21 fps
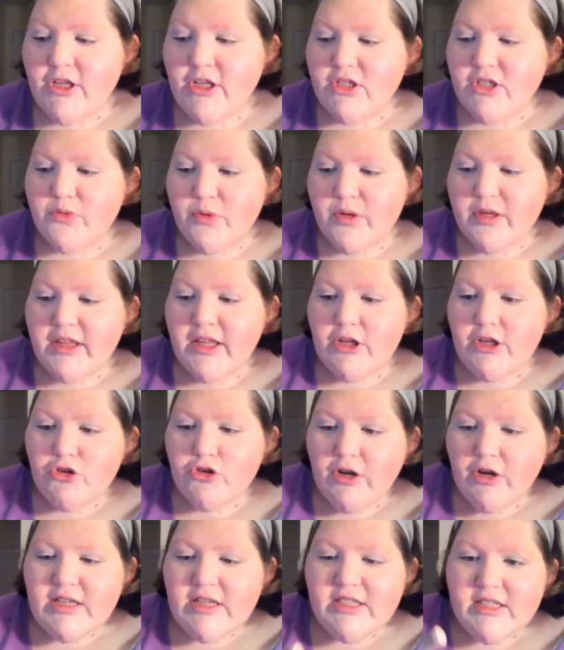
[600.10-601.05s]
just really
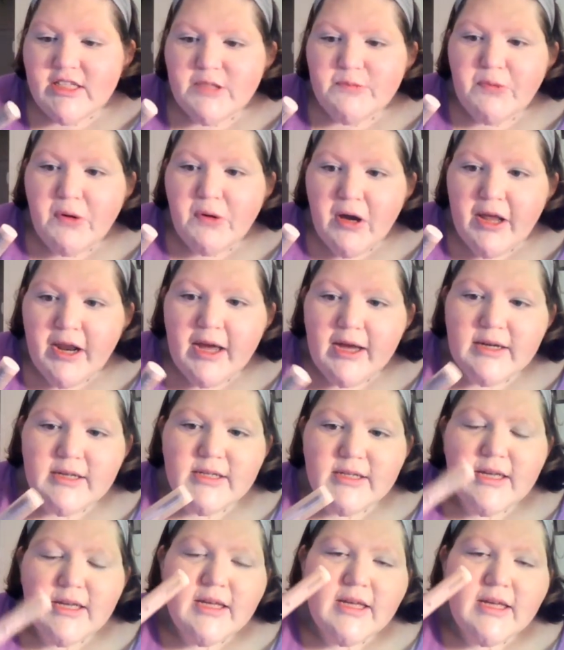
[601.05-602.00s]
trust this
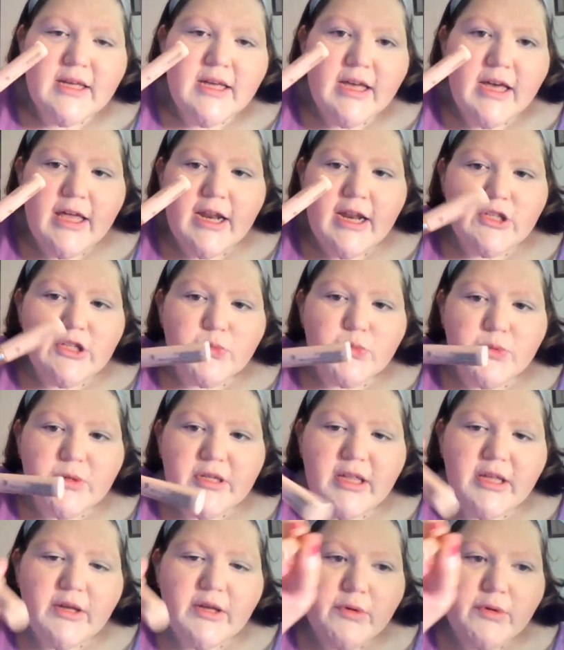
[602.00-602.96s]
product, and it's
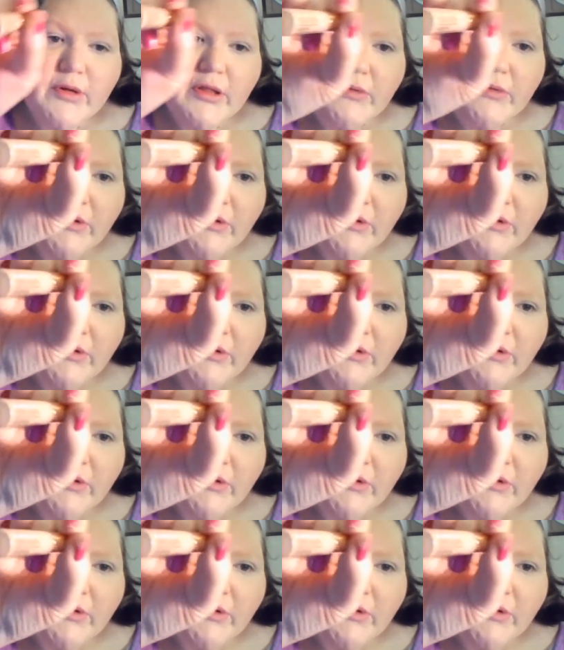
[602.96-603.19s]
really, really,